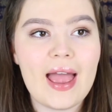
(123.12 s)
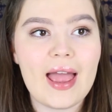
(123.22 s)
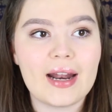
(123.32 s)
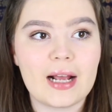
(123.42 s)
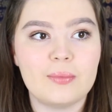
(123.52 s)

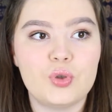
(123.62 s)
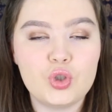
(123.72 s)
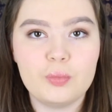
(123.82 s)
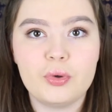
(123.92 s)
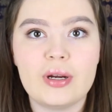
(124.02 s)
and I'm
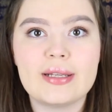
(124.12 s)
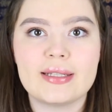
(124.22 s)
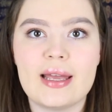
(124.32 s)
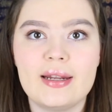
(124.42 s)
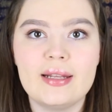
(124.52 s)
super
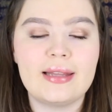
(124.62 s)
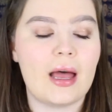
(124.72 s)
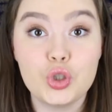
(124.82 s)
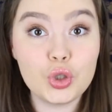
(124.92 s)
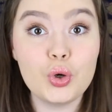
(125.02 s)
excited
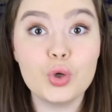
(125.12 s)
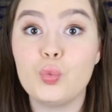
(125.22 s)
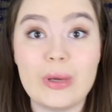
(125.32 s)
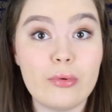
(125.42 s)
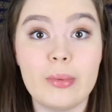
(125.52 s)
that
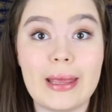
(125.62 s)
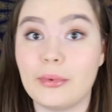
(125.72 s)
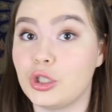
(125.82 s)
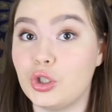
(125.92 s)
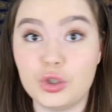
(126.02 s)
soon we will be
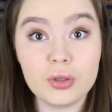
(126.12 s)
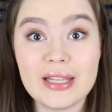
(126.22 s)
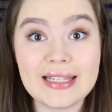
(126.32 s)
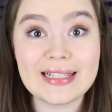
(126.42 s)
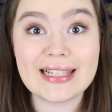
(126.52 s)
able to do
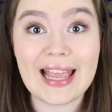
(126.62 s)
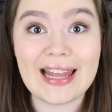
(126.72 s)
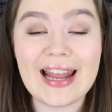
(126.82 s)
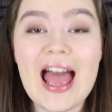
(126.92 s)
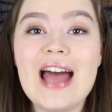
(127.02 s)
these things
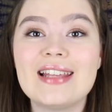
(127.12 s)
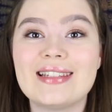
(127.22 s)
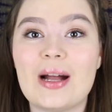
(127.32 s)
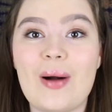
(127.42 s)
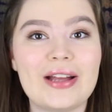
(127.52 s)
again.
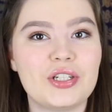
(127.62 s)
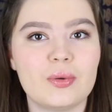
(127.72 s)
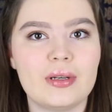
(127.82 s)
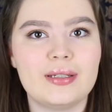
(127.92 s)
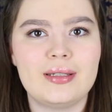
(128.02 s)
So I just
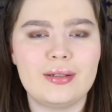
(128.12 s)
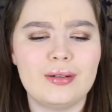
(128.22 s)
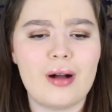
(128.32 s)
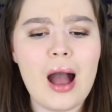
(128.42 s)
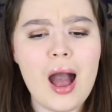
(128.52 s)
wanted
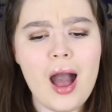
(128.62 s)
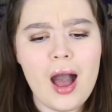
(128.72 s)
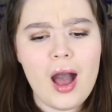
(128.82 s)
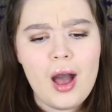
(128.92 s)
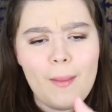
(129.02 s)
to
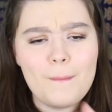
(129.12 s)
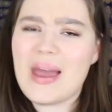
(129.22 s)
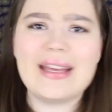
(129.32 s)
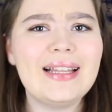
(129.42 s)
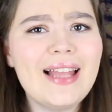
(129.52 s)

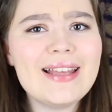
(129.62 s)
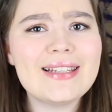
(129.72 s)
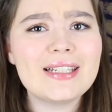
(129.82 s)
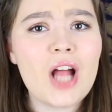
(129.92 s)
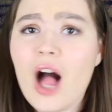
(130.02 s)
make a
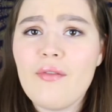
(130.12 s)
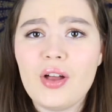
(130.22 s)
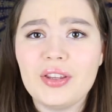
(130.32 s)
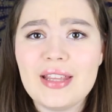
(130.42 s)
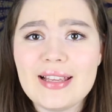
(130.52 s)
list of
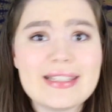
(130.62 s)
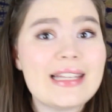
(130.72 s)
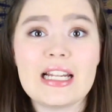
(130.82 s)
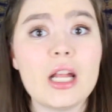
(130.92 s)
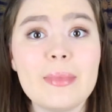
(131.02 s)
all the things
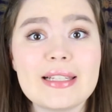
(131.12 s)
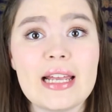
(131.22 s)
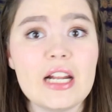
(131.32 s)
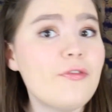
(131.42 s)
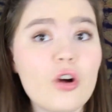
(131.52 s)
that I'm
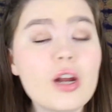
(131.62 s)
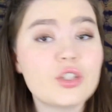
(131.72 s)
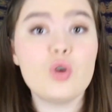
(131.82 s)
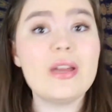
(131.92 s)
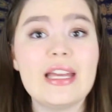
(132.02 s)
excited for
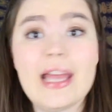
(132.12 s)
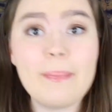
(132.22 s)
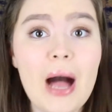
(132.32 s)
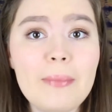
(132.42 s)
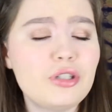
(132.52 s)
so we can
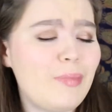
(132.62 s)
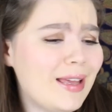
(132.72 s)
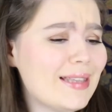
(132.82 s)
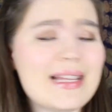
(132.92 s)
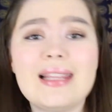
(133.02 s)
get pumped,
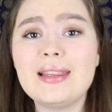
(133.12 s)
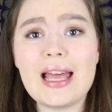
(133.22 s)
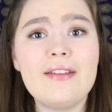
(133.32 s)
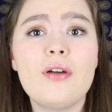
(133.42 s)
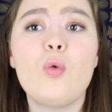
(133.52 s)
because
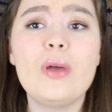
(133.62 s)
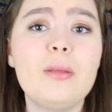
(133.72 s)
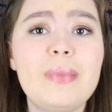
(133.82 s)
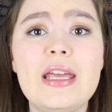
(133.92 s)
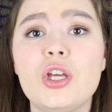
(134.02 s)
life
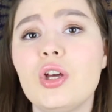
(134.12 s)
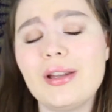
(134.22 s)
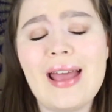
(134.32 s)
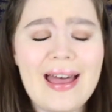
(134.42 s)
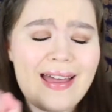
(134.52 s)
will be
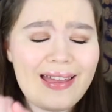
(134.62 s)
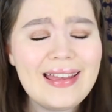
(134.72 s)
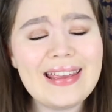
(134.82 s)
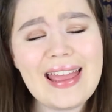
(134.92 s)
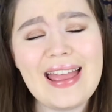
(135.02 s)
good
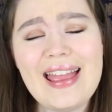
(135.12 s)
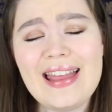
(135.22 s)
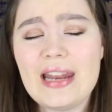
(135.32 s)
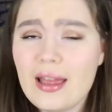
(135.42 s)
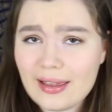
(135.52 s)

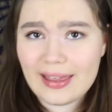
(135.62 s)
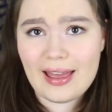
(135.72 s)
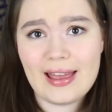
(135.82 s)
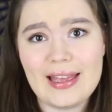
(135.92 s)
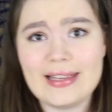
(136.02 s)
again,
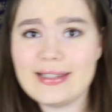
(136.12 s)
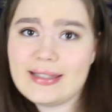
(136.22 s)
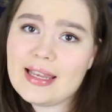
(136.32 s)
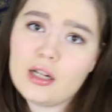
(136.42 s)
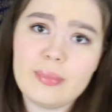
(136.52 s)

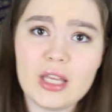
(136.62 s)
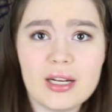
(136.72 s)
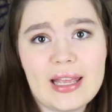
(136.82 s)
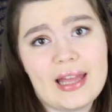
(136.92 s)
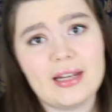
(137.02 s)
guys. It'll be good
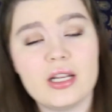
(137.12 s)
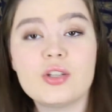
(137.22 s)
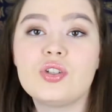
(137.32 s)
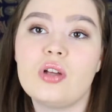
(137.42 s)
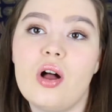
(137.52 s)
again.
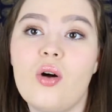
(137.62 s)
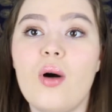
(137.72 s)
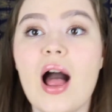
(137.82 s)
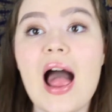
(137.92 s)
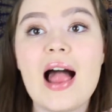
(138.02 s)

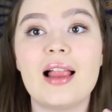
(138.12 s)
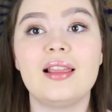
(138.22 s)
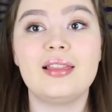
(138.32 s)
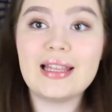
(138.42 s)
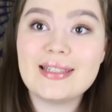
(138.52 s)
So
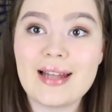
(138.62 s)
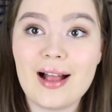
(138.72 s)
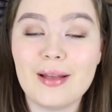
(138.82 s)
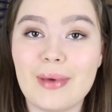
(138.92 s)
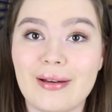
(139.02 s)
let's
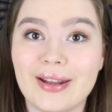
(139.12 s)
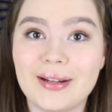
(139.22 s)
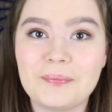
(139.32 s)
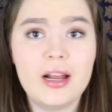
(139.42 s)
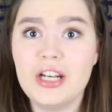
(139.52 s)
talk about
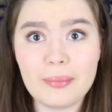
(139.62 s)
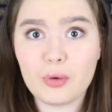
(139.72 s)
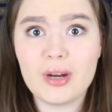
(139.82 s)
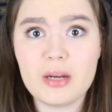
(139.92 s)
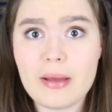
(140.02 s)
it.
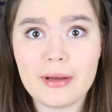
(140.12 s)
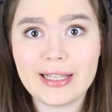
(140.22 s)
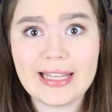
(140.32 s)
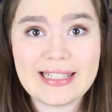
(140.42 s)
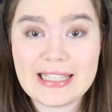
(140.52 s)
Number one on my
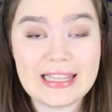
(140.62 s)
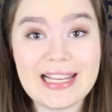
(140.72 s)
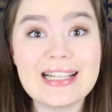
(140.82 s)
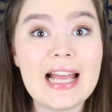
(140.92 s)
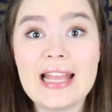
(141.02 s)
bucket list, the
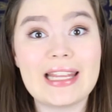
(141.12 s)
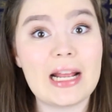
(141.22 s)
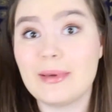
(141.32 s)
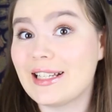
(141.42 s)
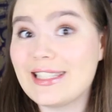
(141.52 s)
thing that
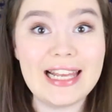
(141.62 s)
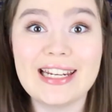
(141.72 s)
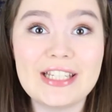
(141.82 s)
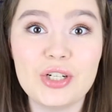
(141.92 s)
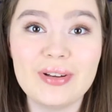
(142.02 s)
I'm
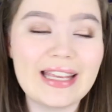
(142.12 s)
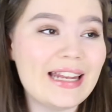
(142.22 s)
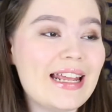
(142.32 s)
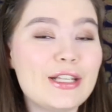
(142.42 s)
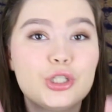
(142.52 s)
excited to do
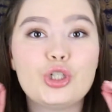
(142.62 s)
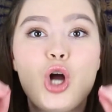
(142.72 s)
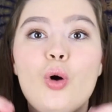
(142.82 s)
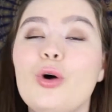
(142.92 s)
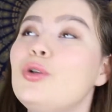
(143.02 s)
again, is
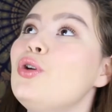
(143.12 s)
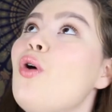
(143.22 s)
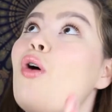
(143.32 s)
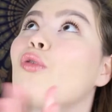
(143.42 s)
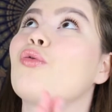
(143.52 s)
go
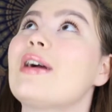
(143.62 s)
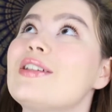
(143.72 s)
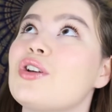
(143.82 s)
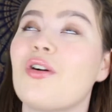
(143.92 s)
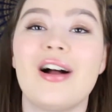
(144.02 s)
to
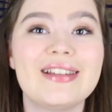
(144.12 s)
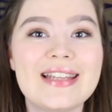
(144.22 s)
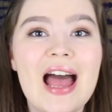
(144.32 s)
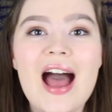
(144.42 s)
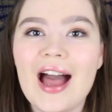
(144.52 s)
restaurants.